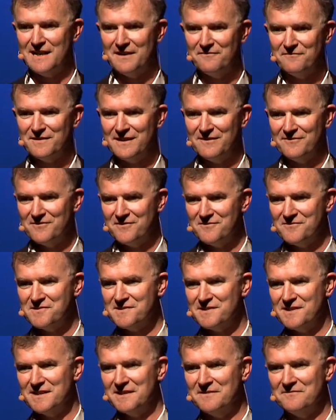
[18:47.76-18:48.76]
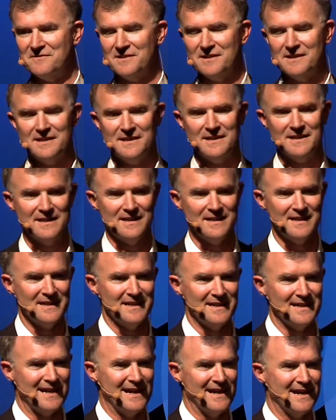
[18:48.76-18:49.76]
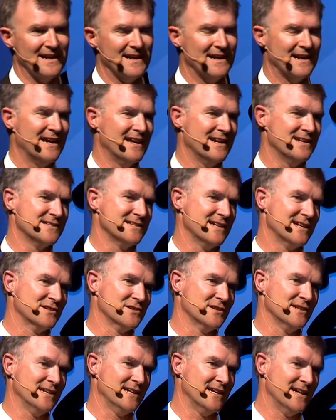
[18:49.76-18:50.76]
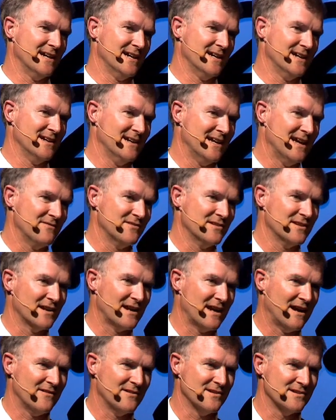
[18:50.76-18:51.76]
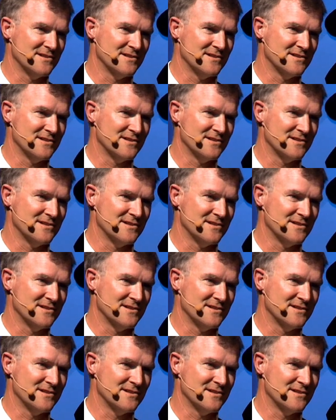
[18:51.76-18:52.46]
love given and received, and it's actually having the courage to